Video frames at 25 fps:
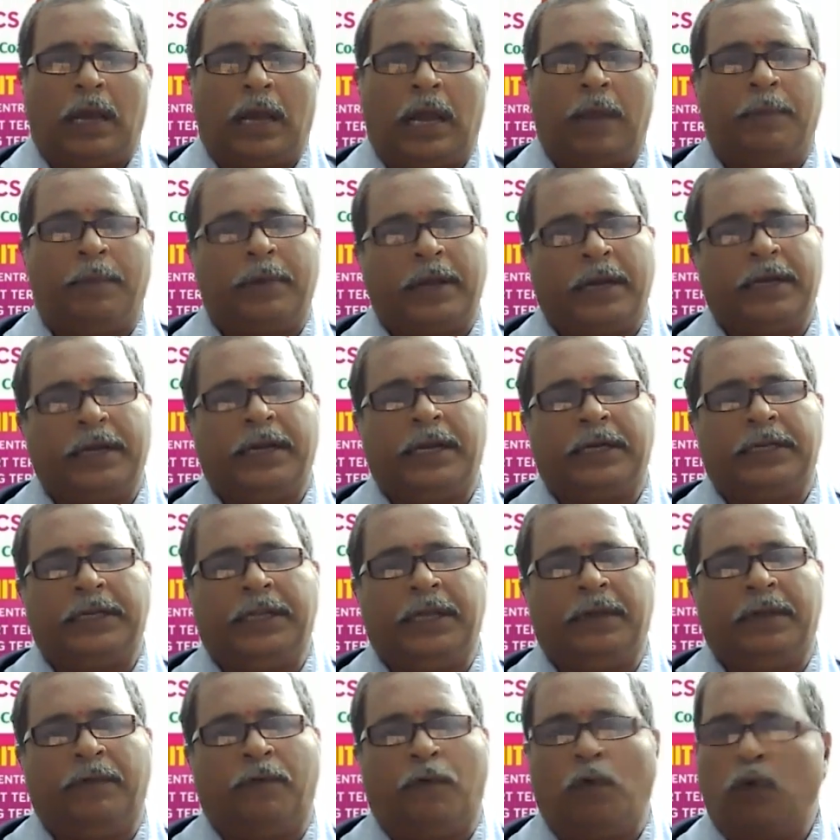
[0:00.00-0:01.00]

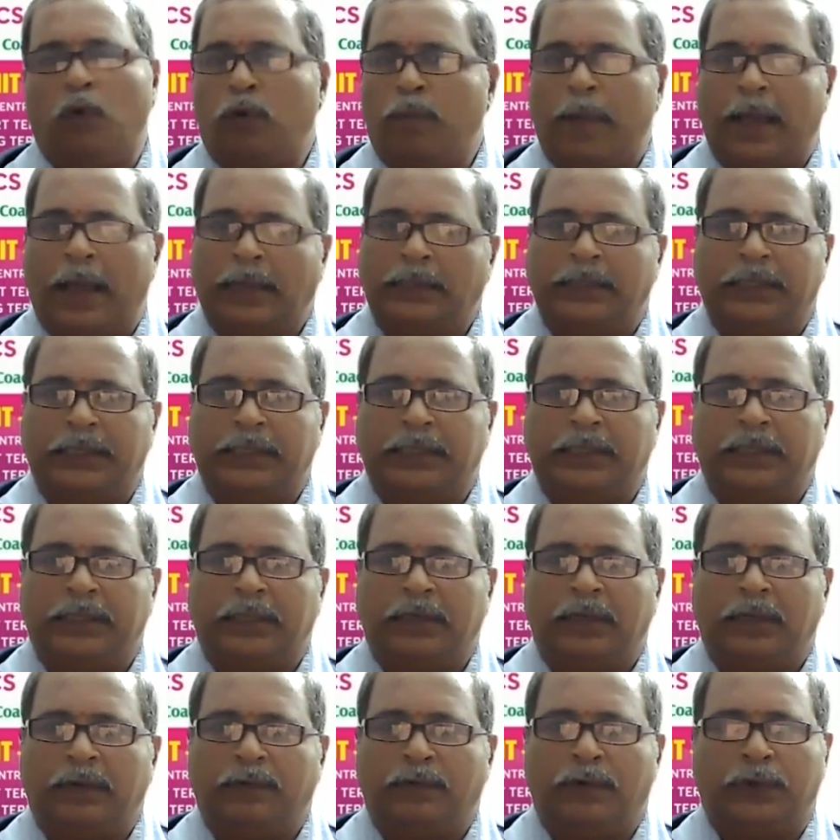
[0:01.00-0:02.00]
conducting 4
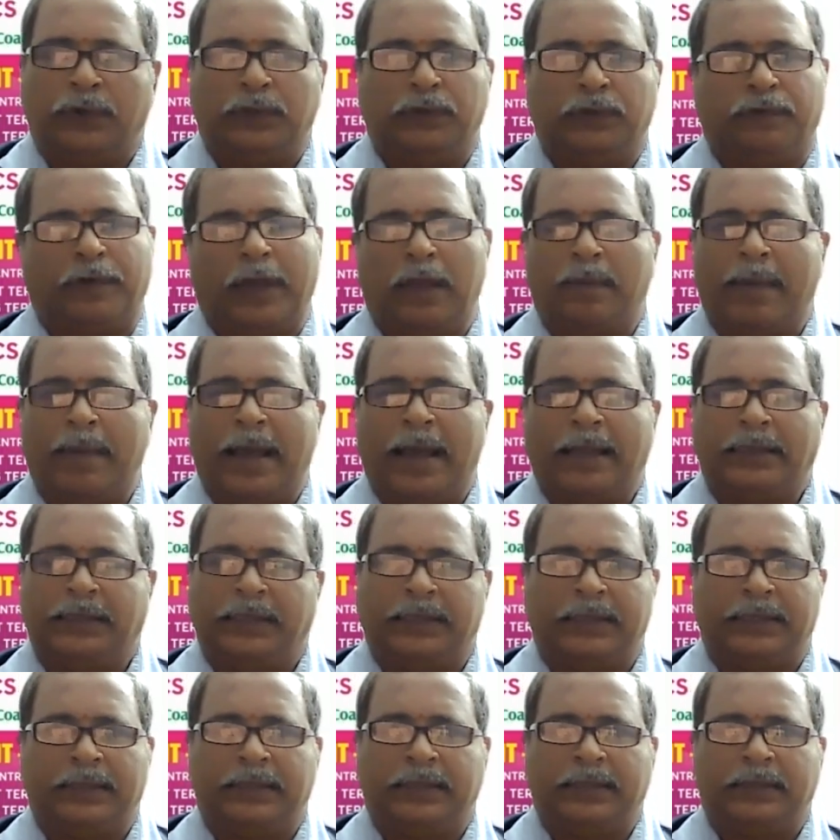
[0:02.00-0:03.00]
to 5
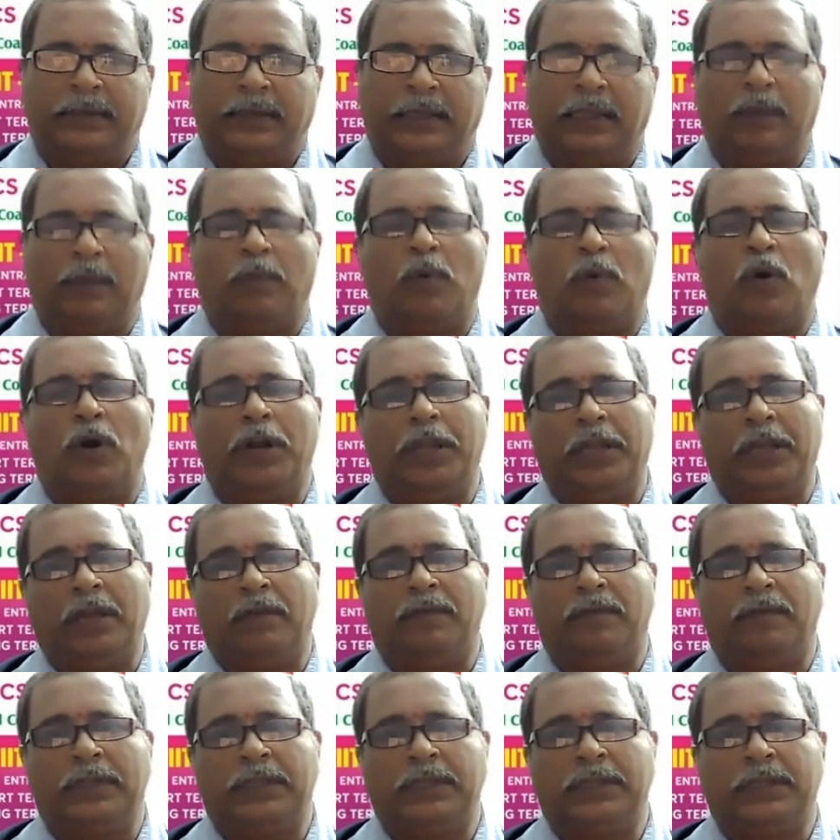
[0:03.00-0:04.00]
batches in the morning
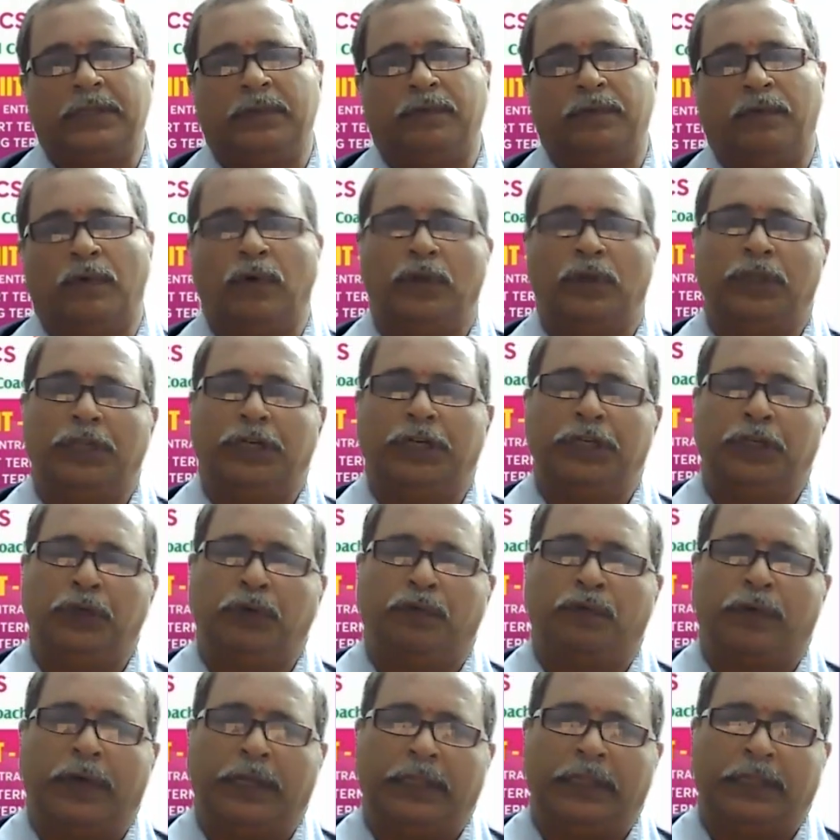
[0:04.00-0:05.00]
hours, 4:30
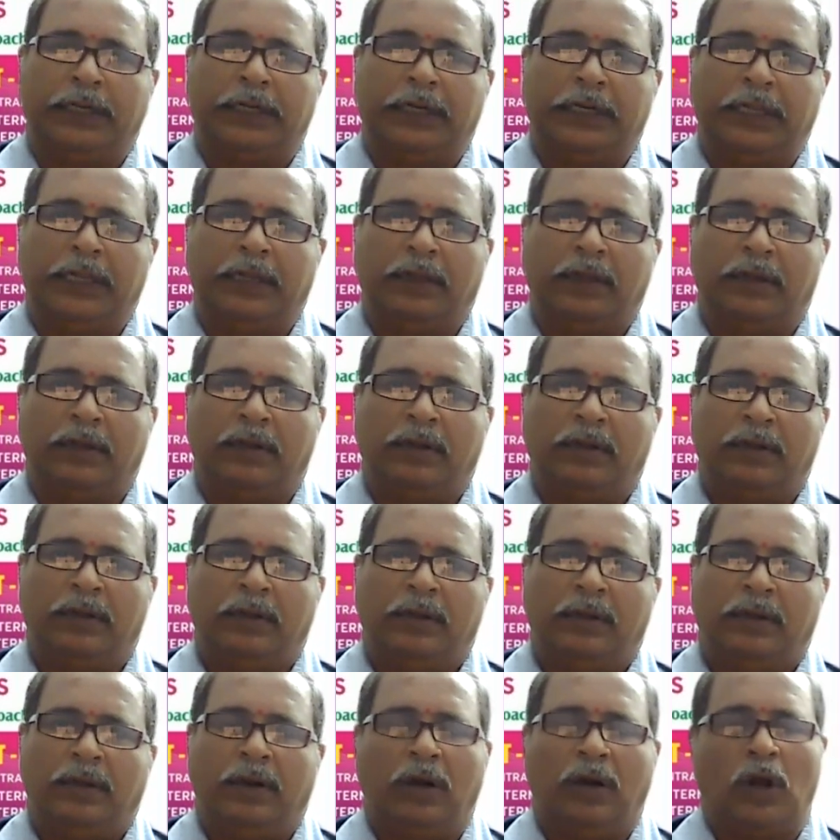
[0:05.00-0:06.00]
to 5:30,
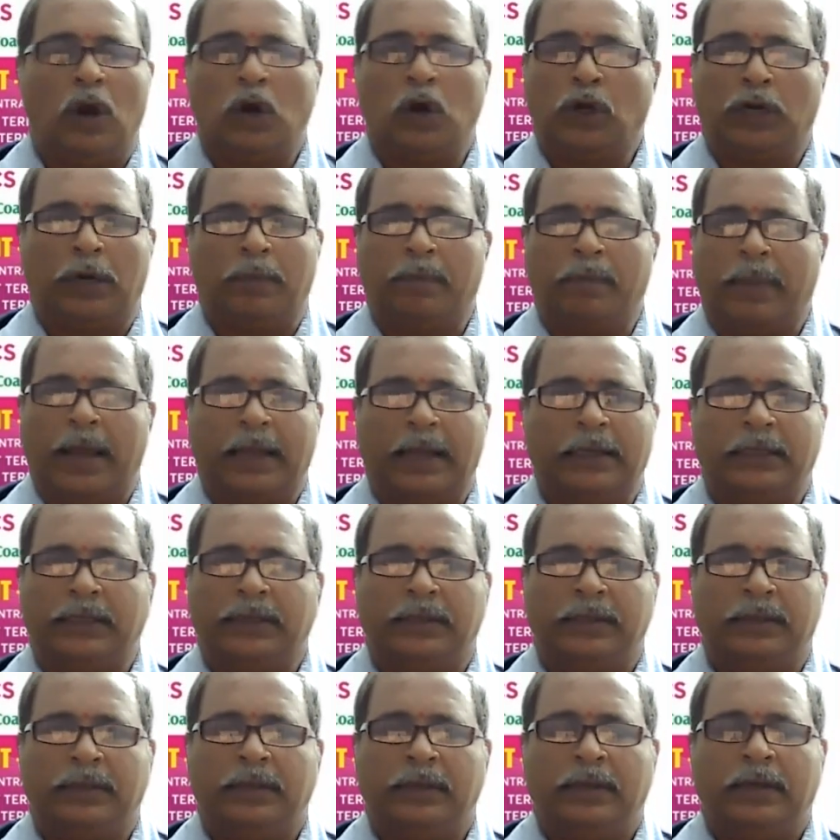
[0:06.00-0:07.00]
long-term batch,
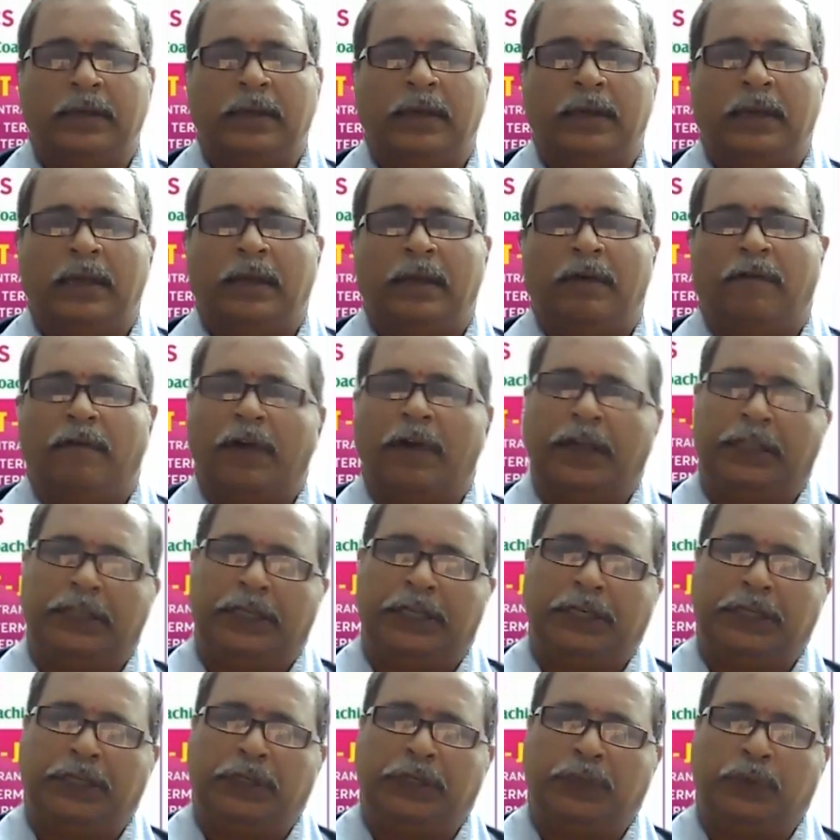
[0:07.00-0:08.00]

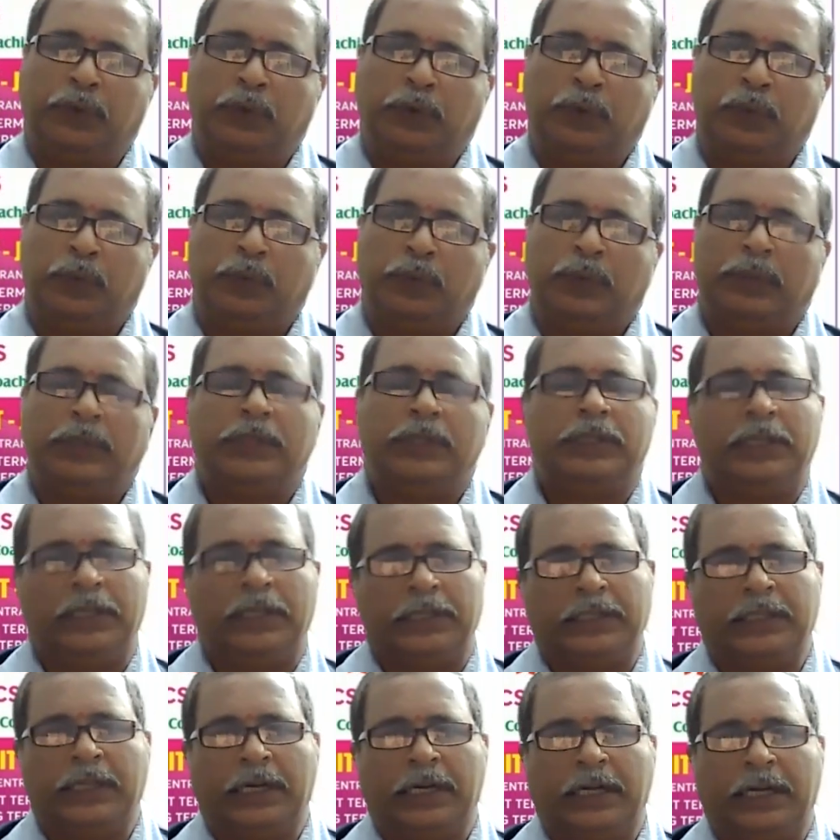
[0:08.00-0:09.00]
5:30 to
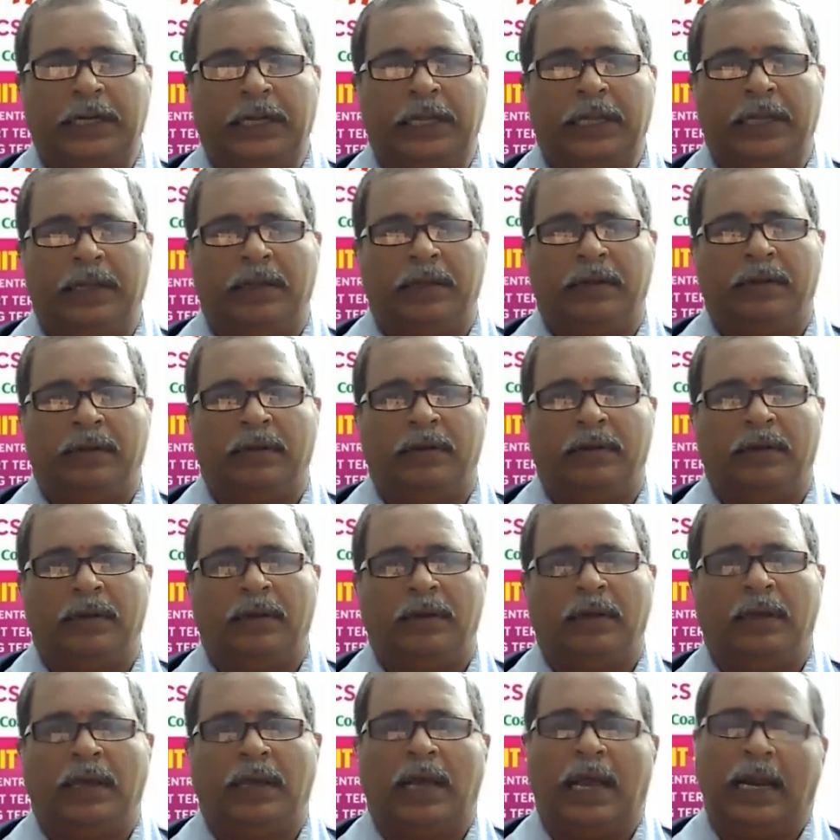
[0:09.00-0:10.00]
6:30,
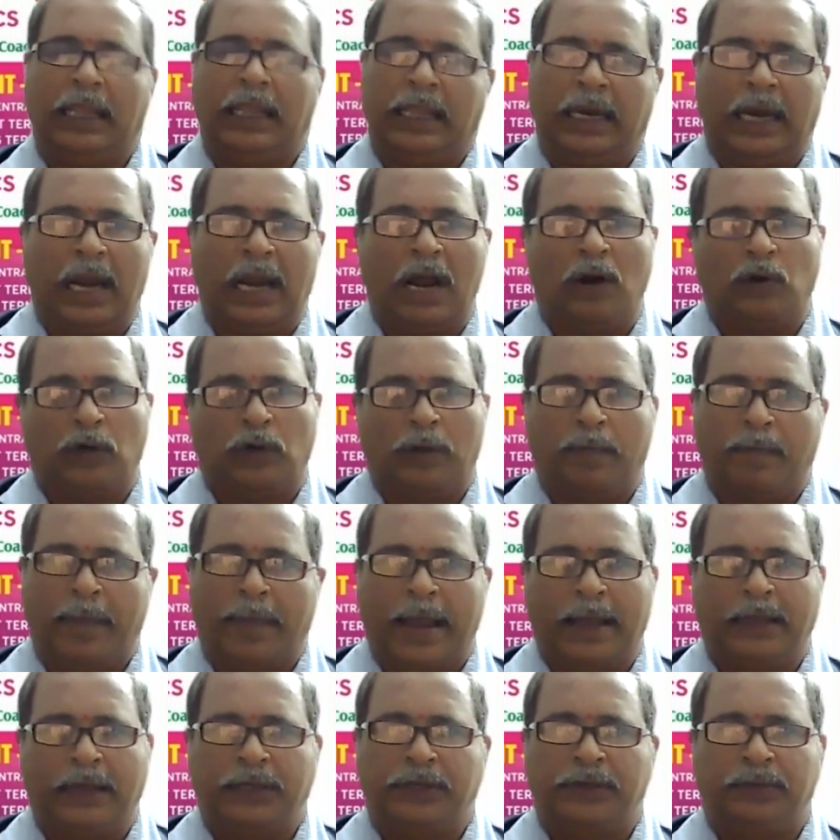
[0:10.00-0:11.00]
another long-term
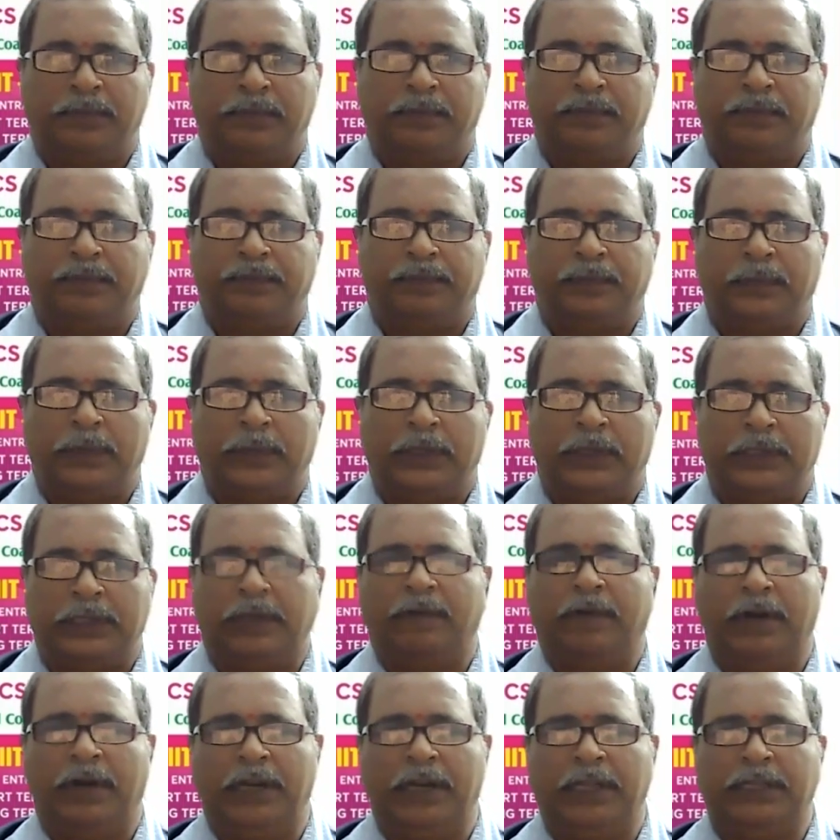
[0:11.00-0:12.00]
batch. Say
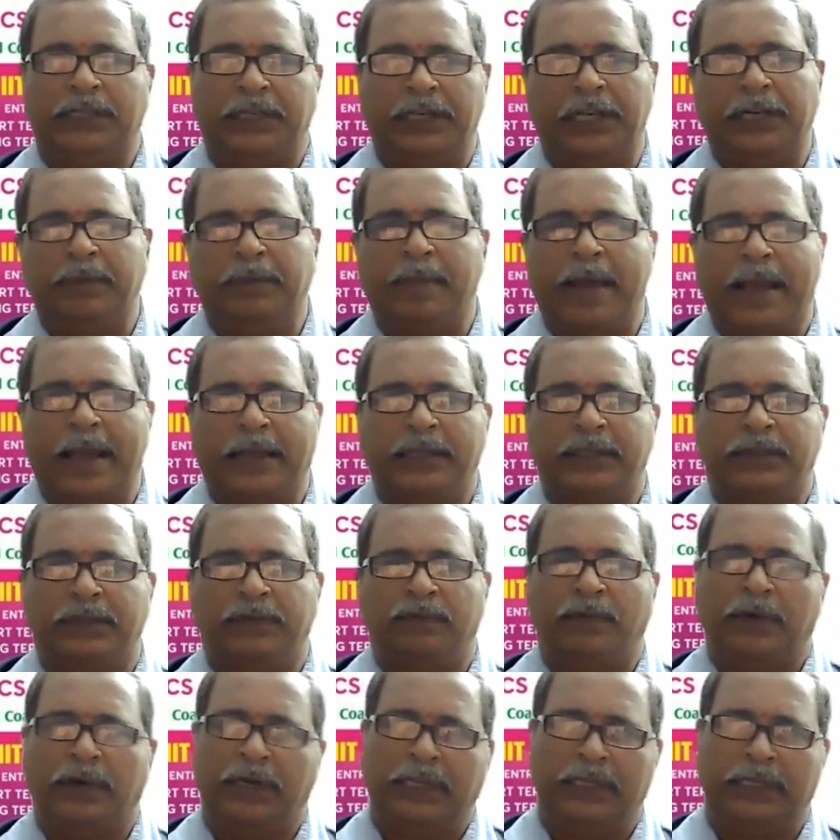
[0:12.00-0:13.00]
one is NEET
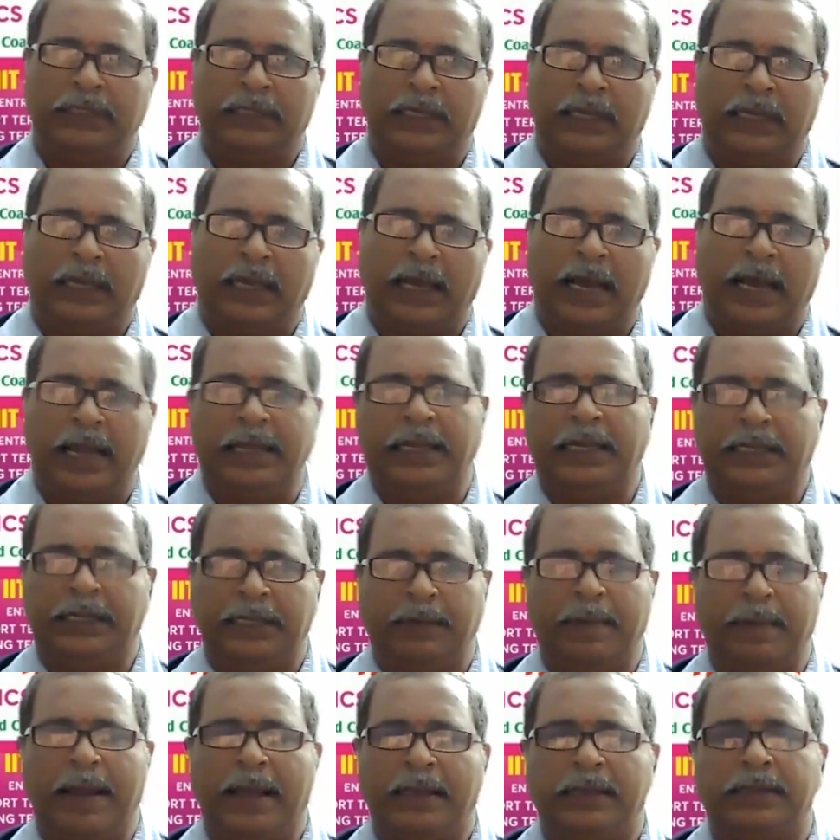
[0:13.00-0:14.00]
batch, one is
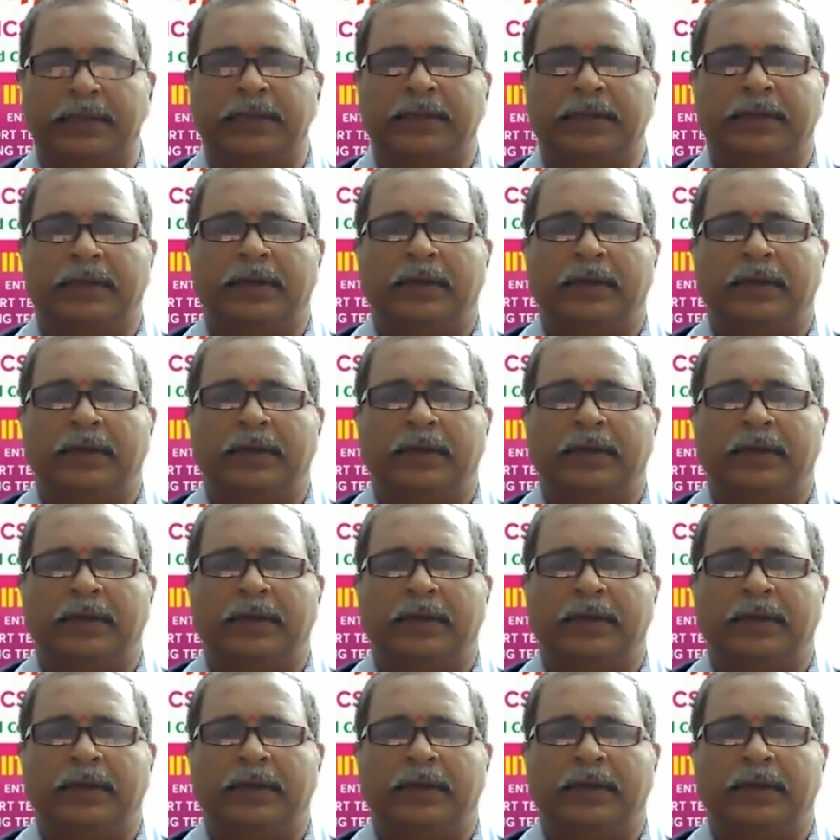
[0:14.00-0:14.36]
IIT batch.